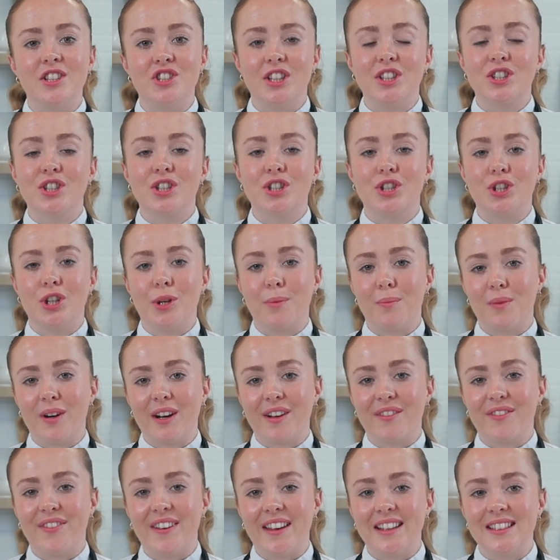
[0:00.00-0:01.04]
ginger turmeric
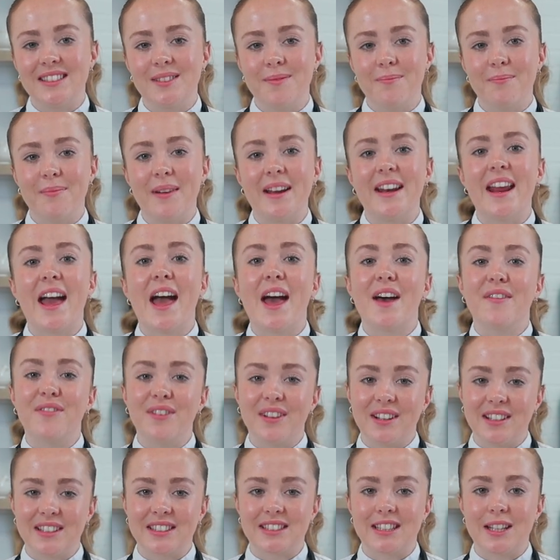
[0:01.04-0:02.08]
fizz, made
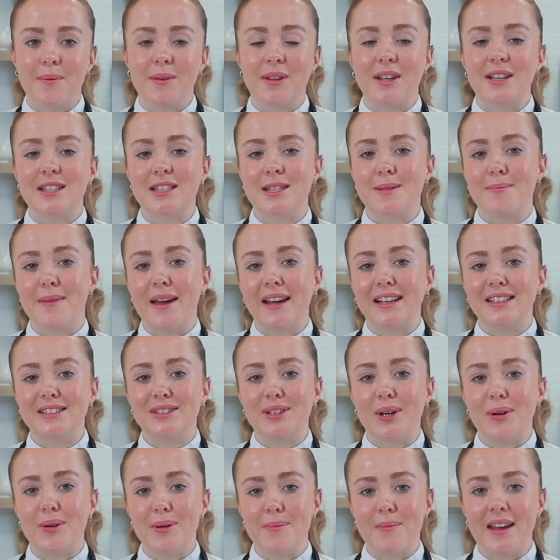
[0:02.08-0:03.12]
effortlessly with our Smeg
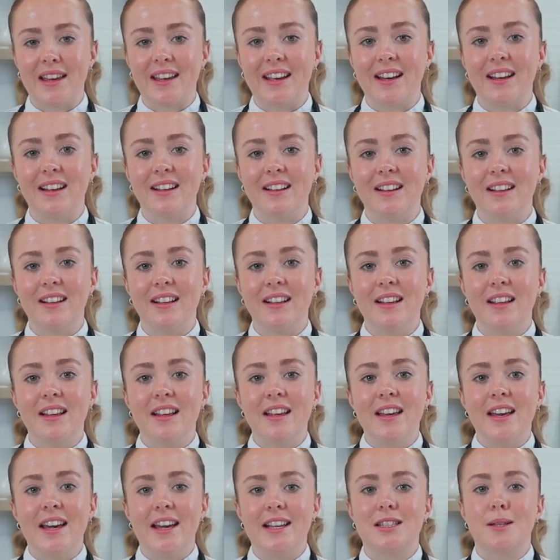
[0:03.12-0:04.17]
Soda Maker.
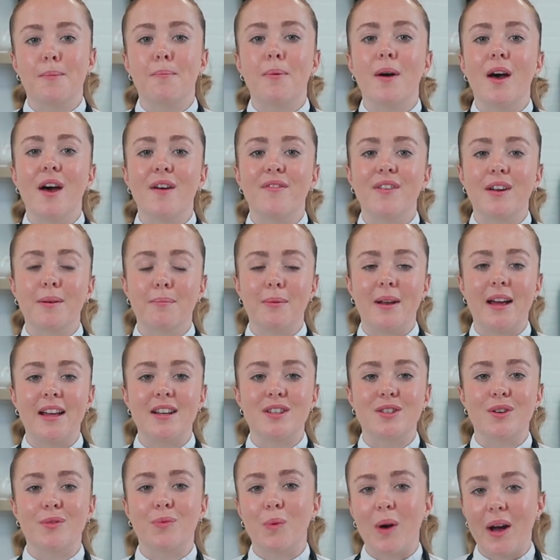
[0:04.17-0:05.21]
It's the perfect
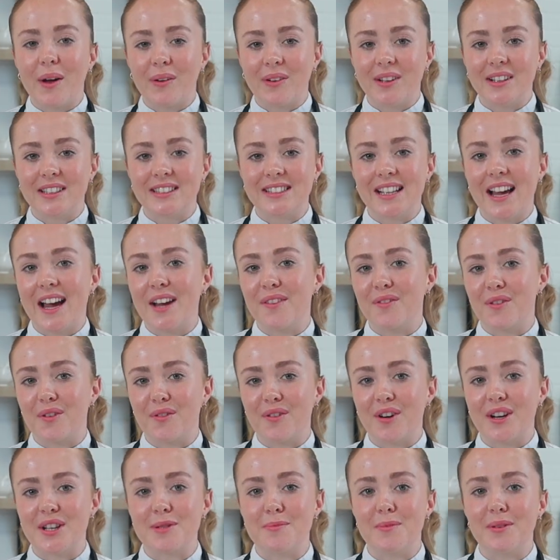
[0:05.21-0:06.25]
blend of wellness and
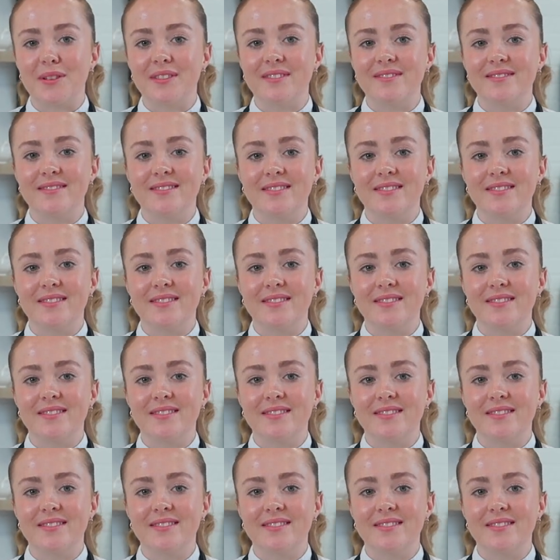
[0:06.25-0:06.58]
refreshment.